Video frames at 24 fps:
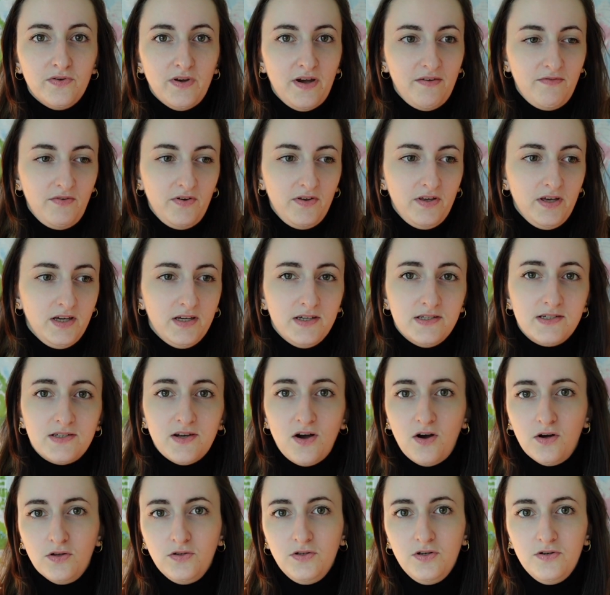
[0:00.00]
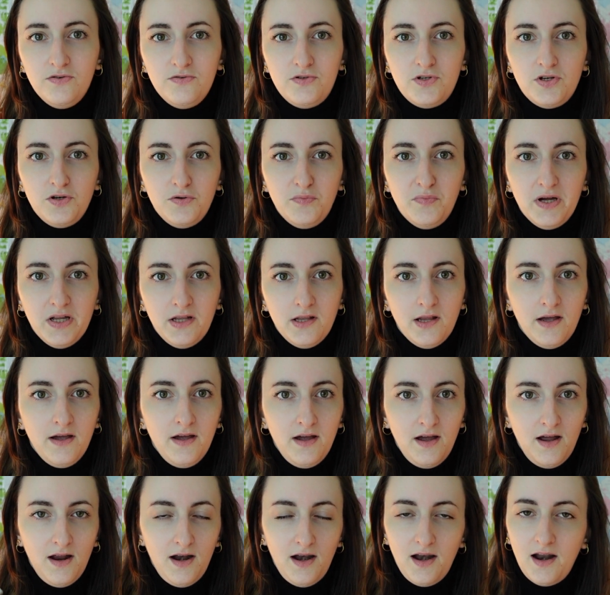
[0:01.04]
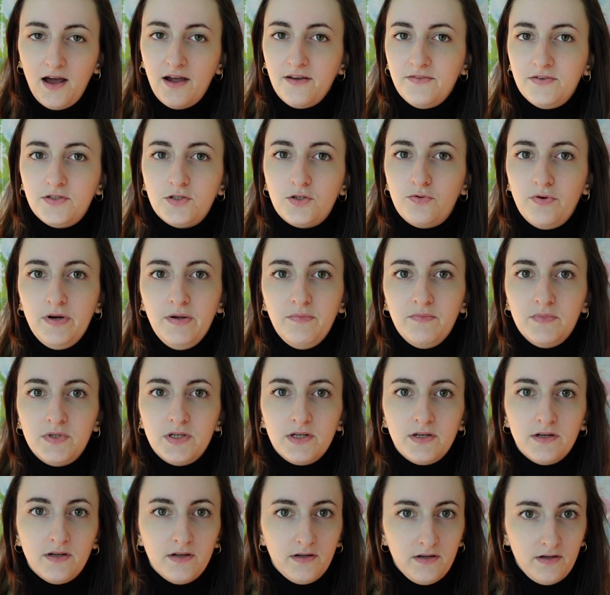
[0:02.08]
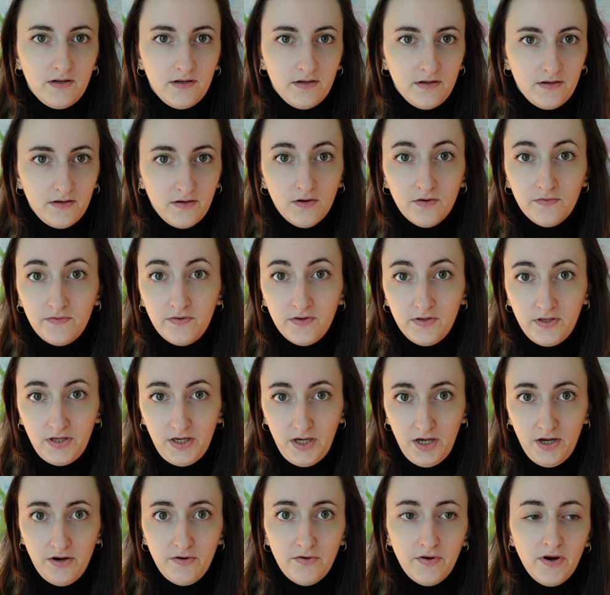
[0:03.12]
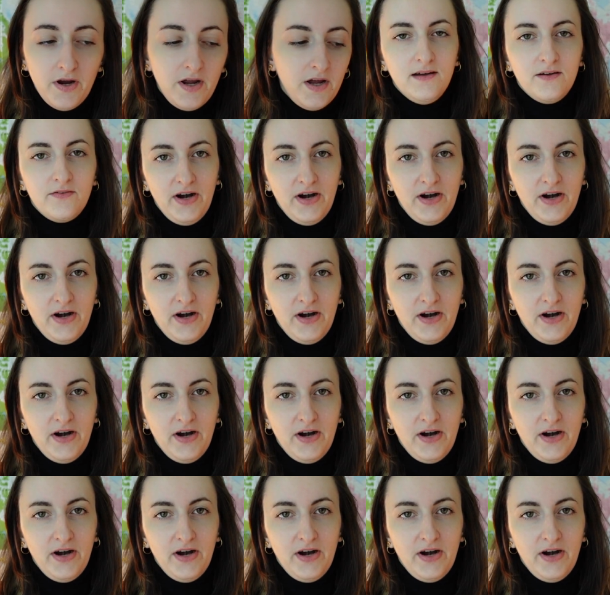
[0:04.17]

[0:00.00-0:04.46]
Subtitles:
Everything is on YouTube and live streamed over here.